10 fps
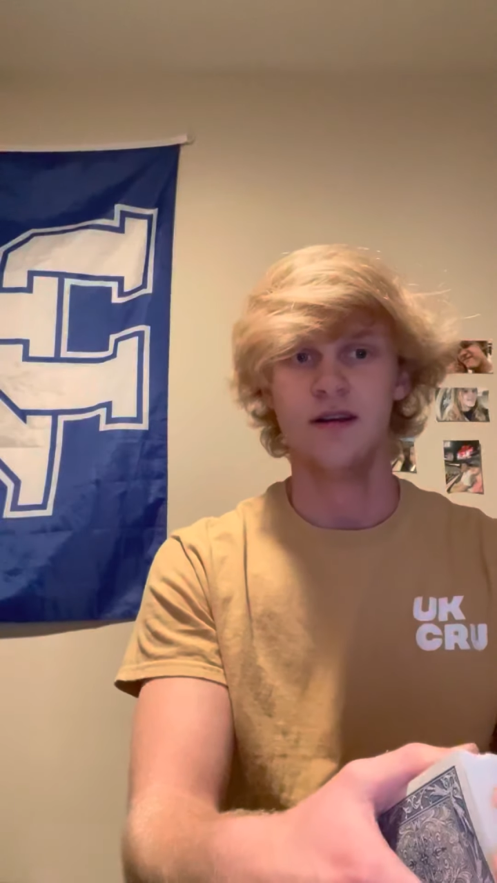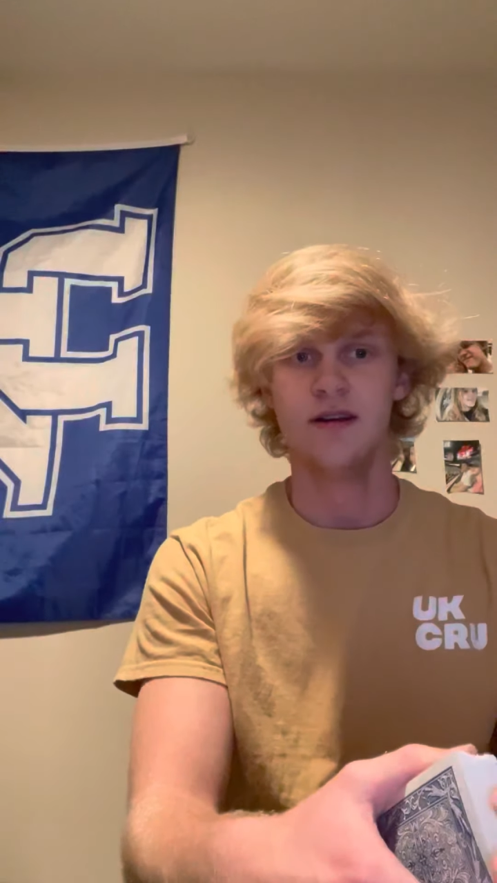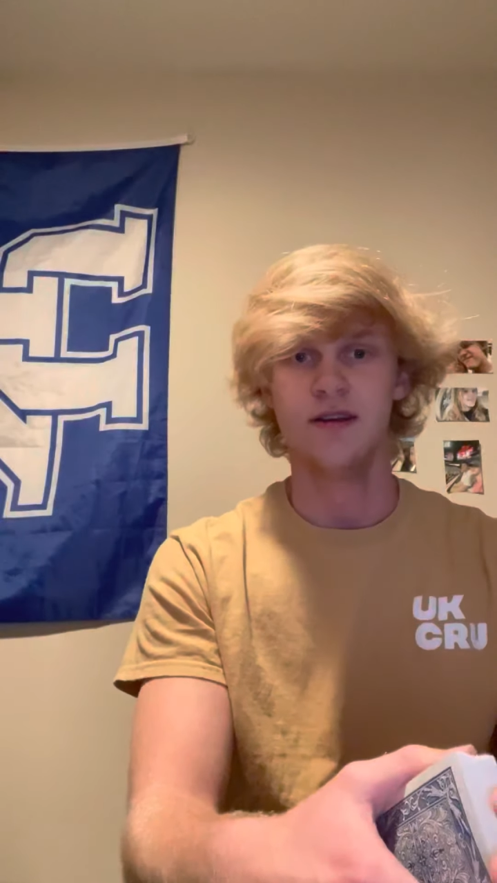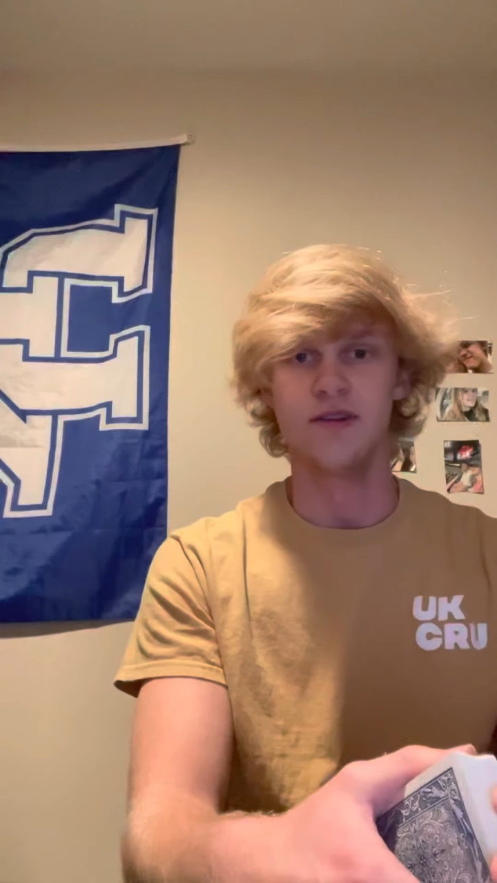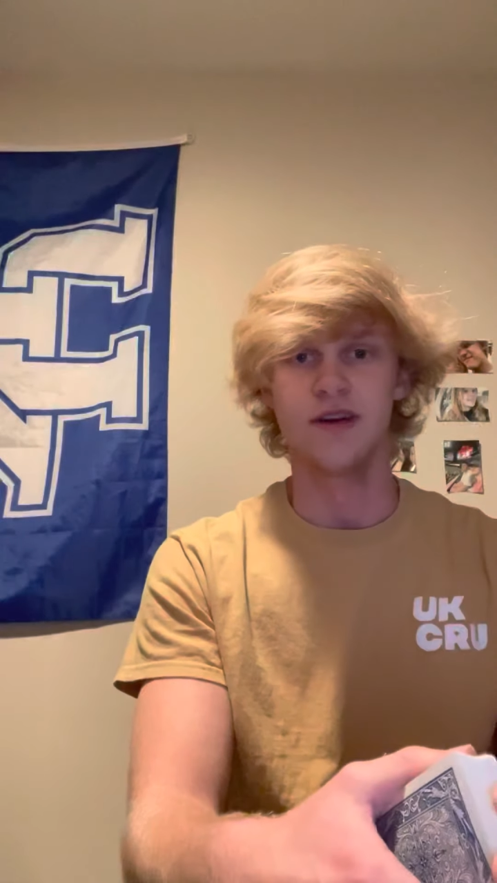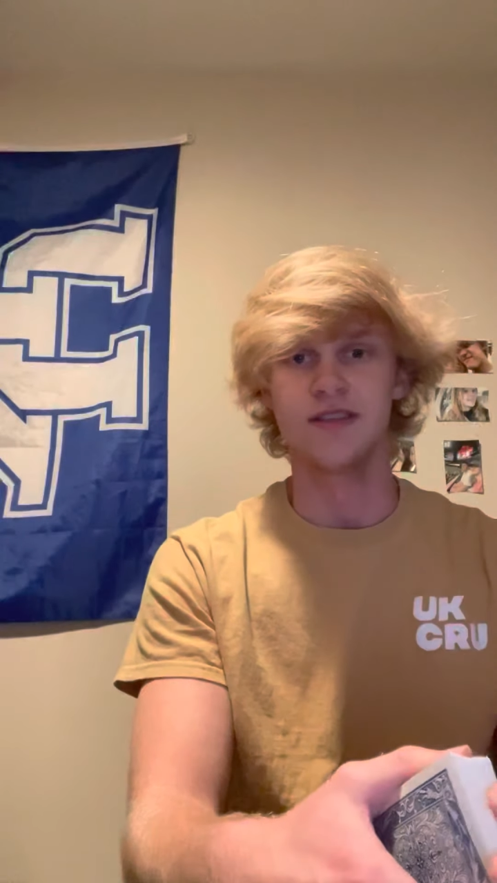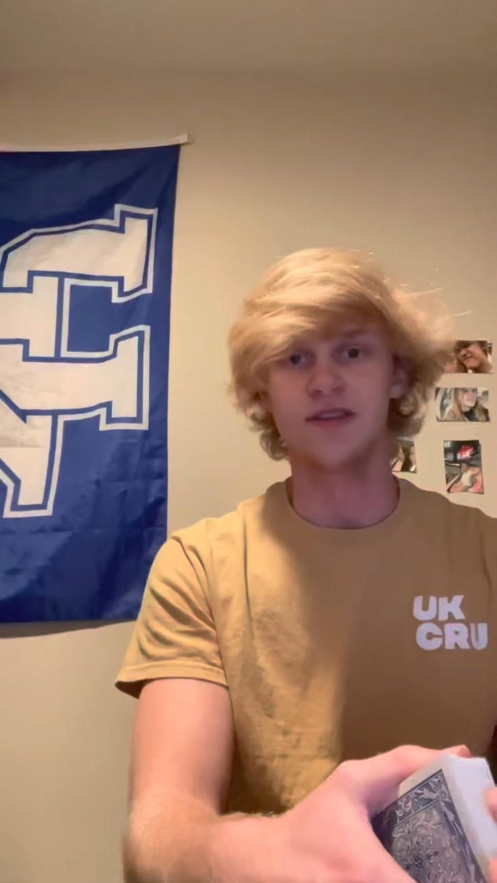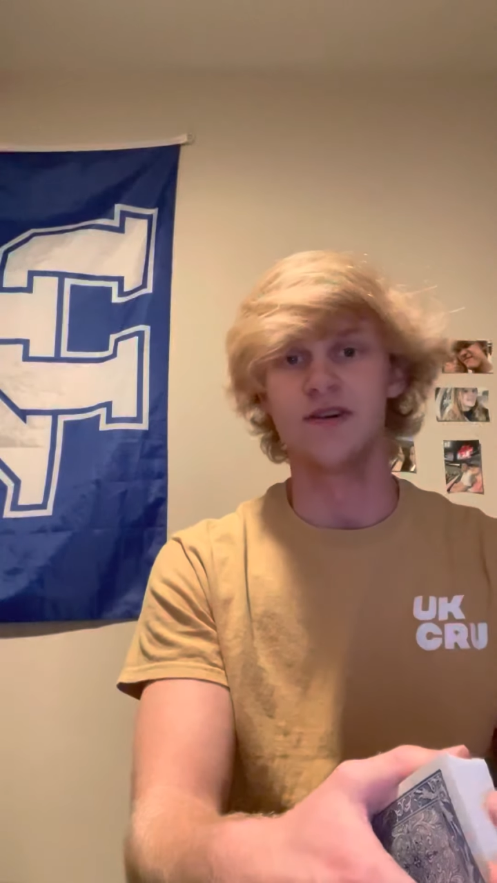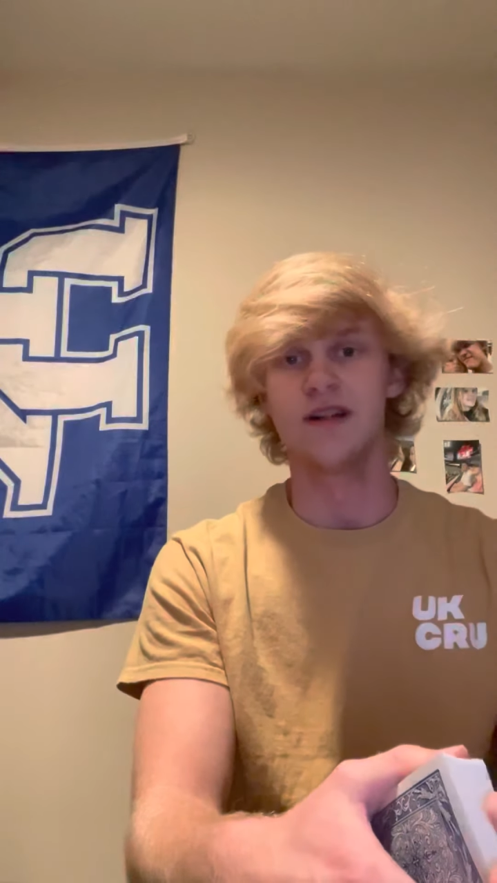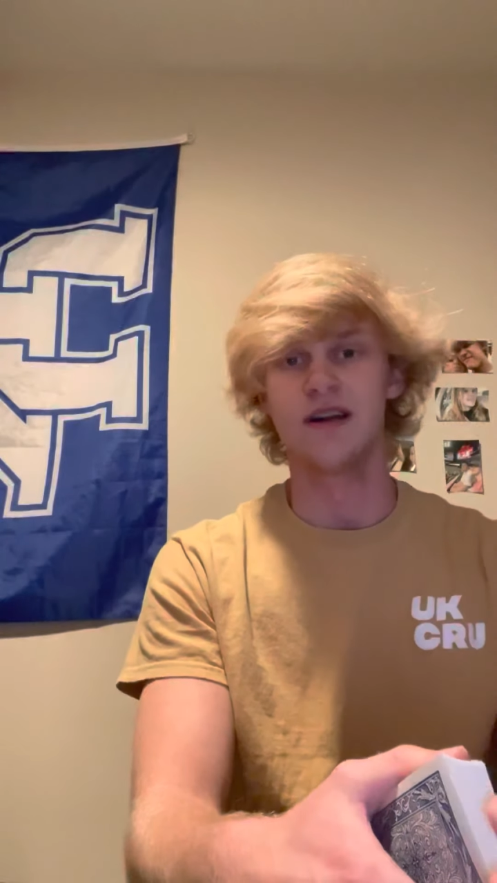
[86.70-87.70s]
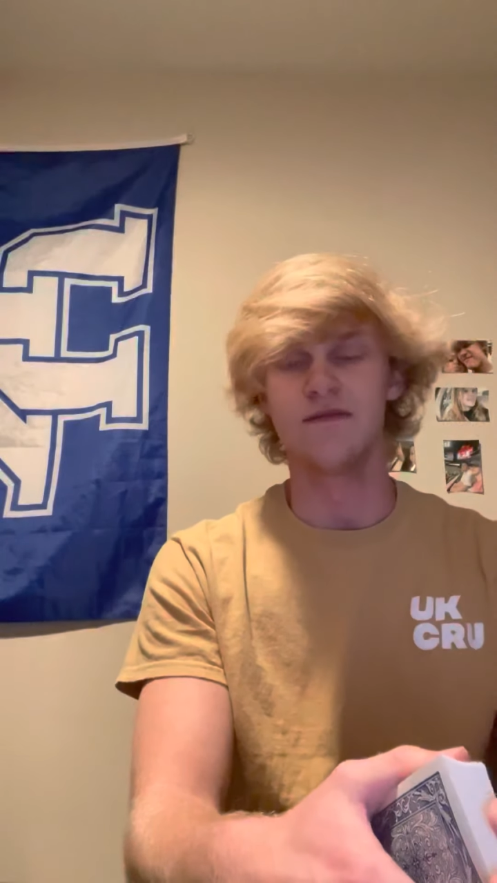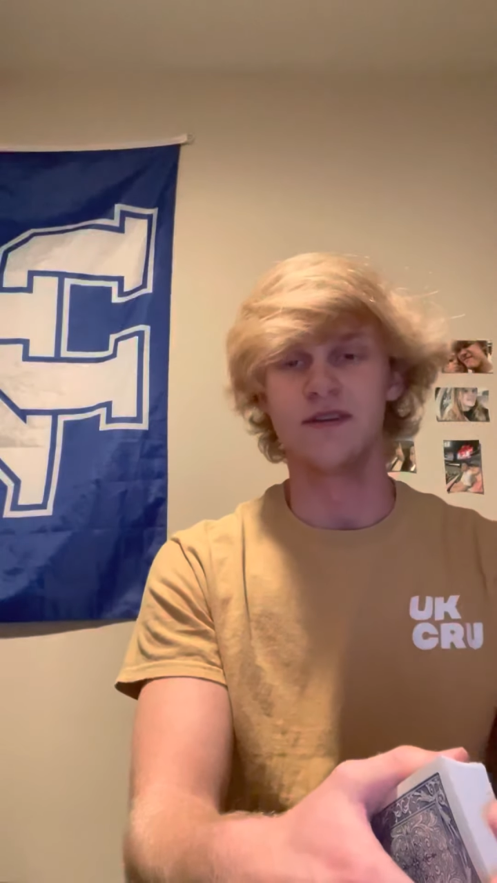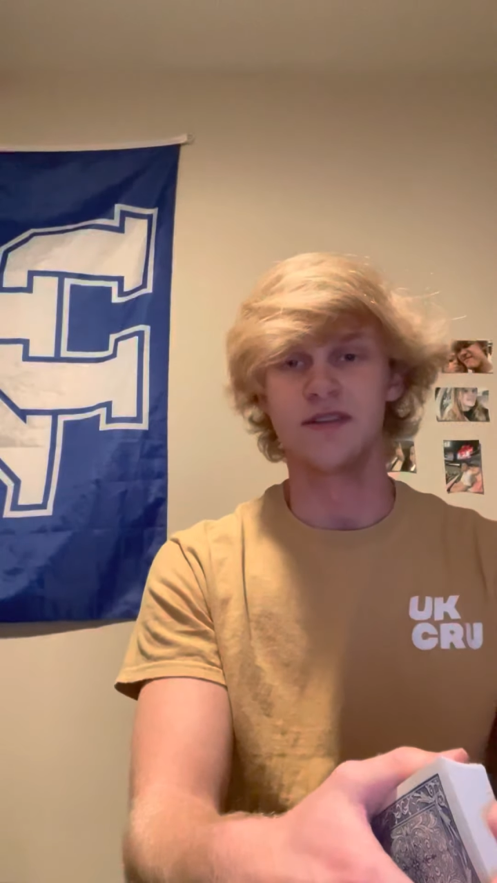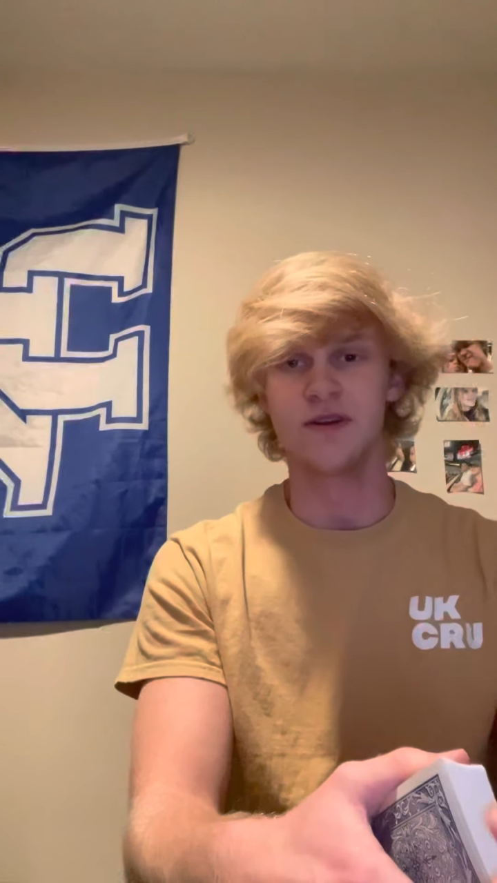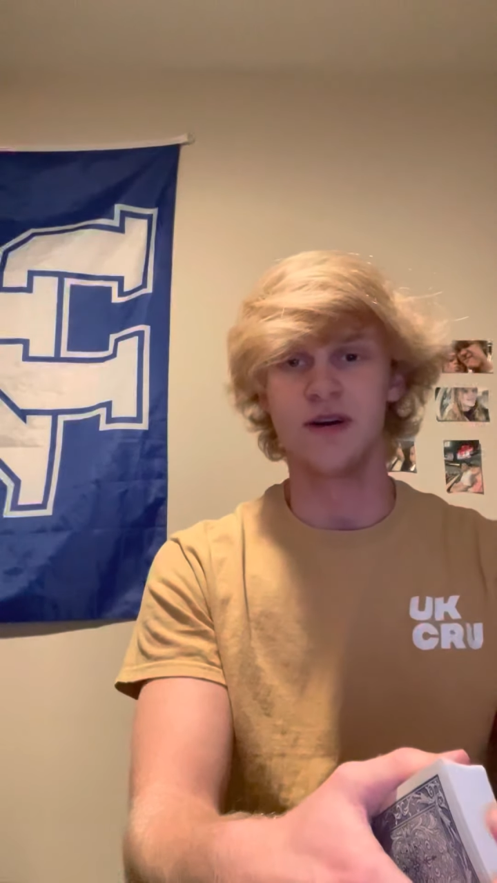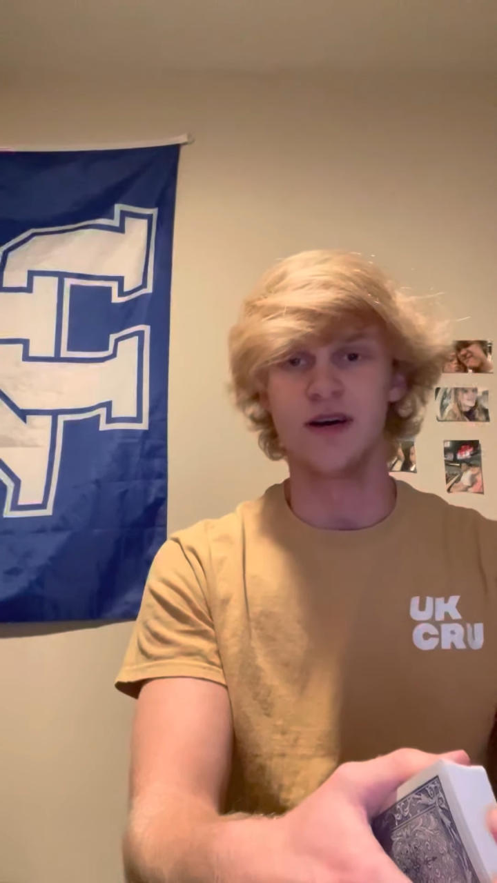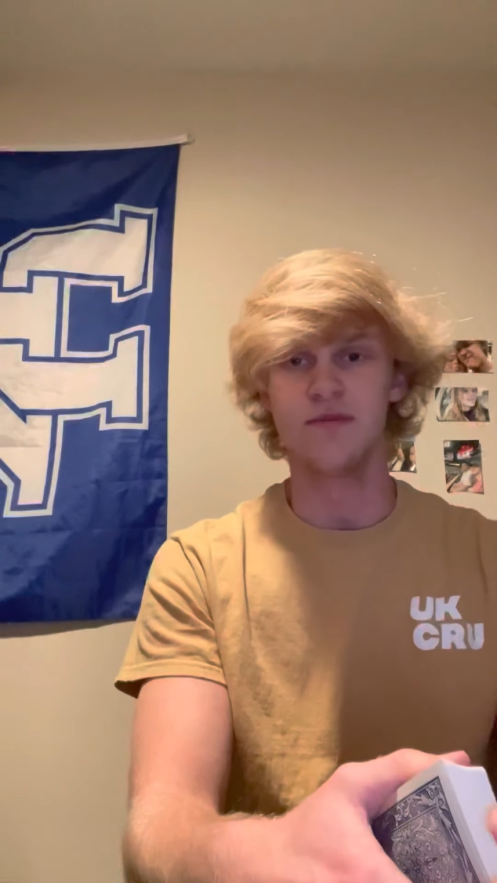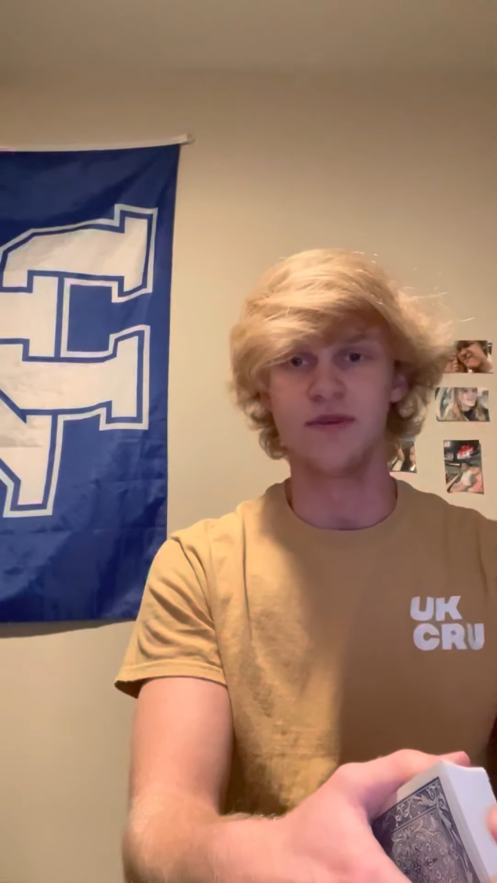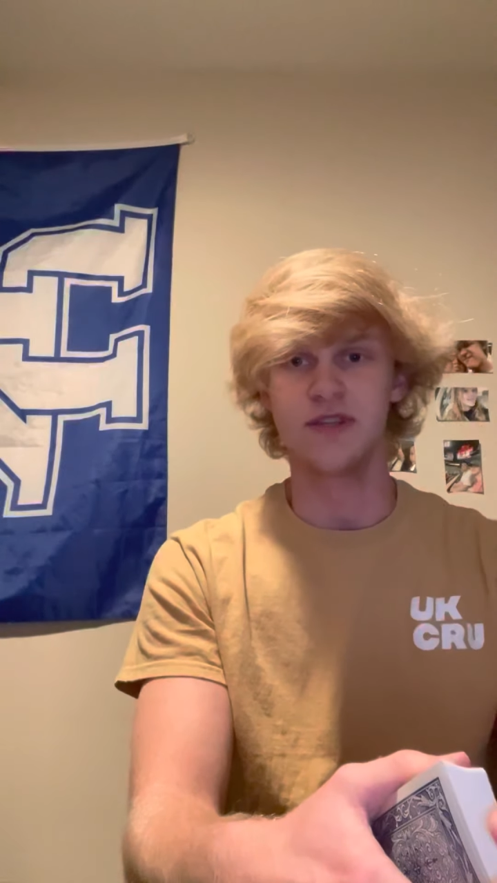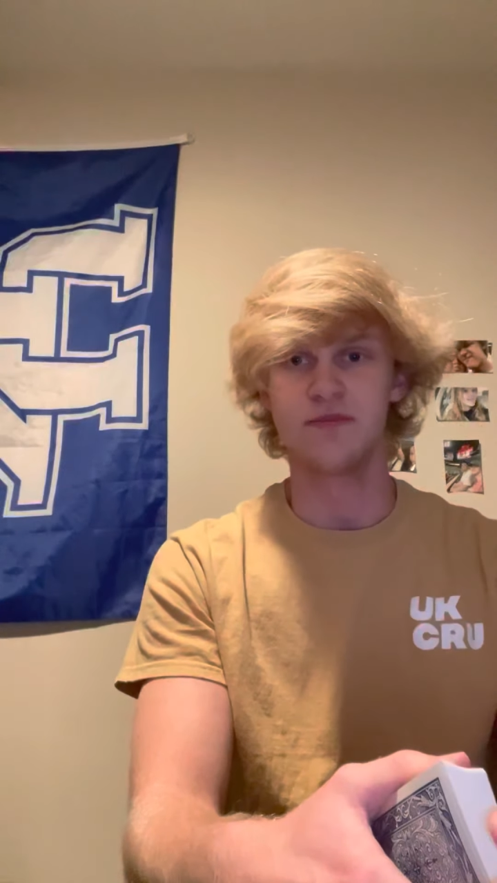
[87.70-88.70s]
you guys know, a lot of us go out and we
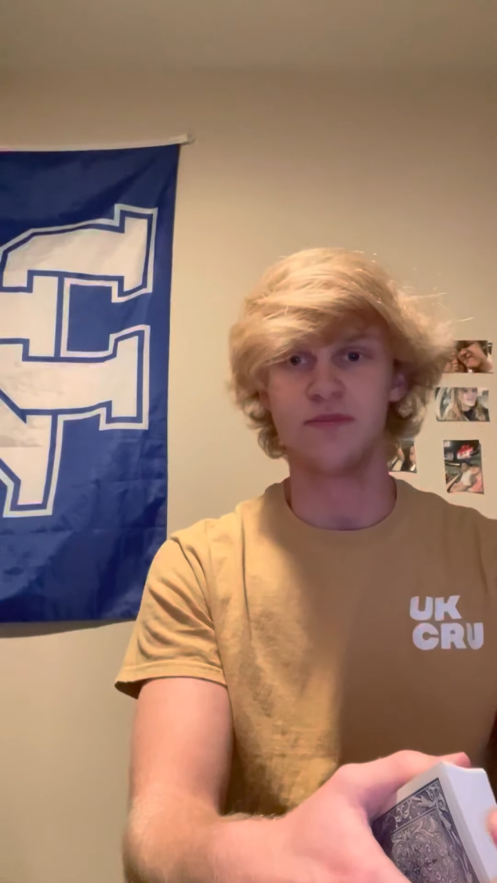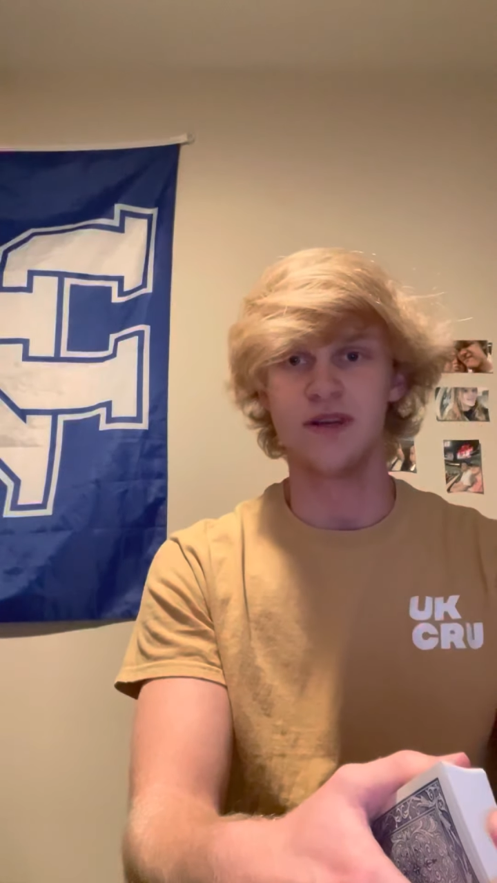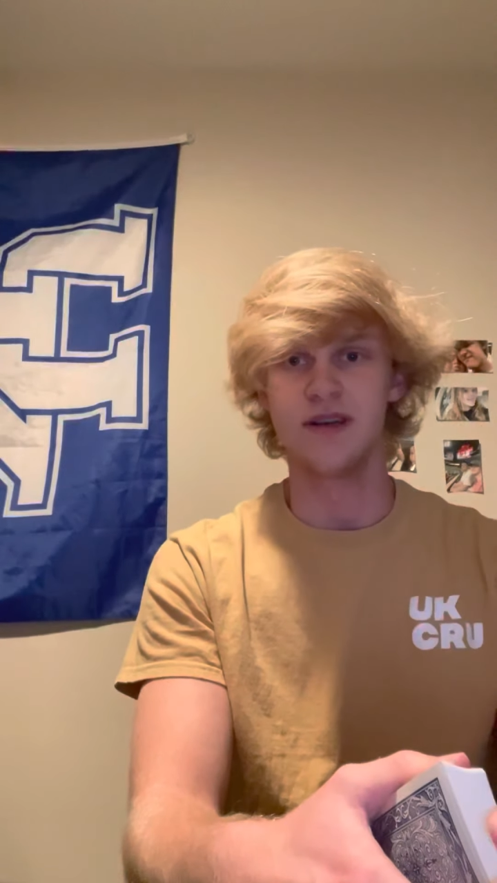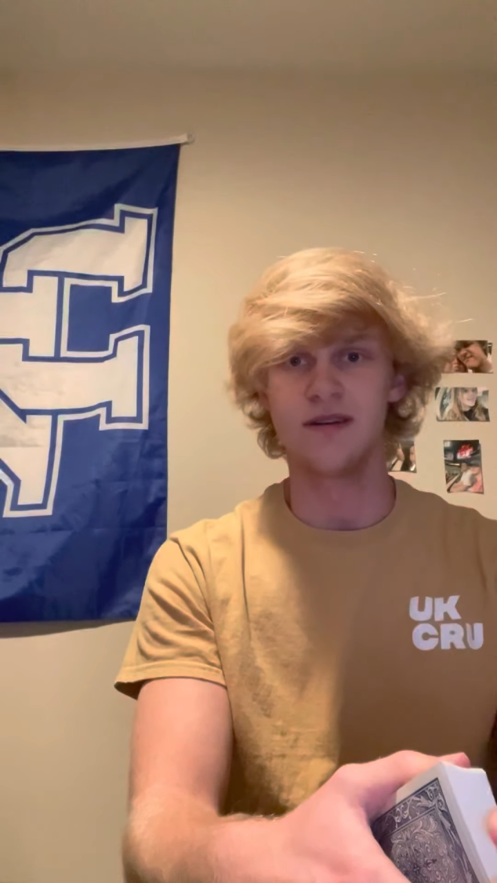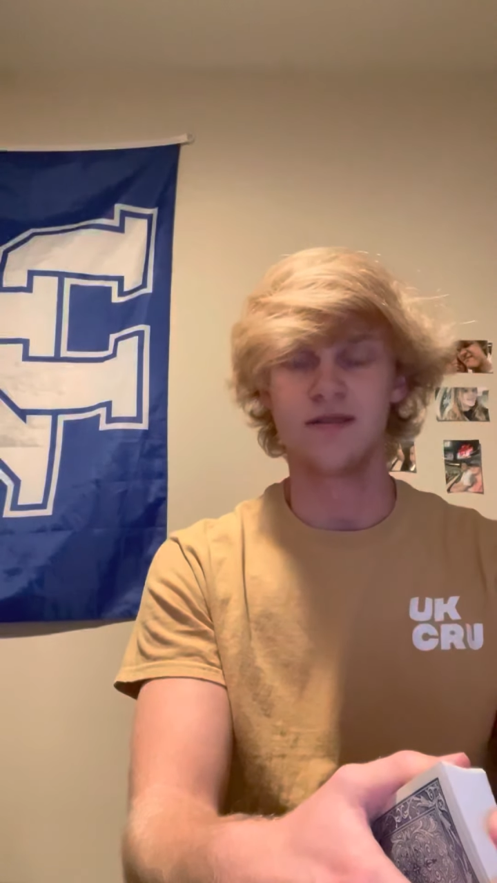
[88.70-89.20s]
just play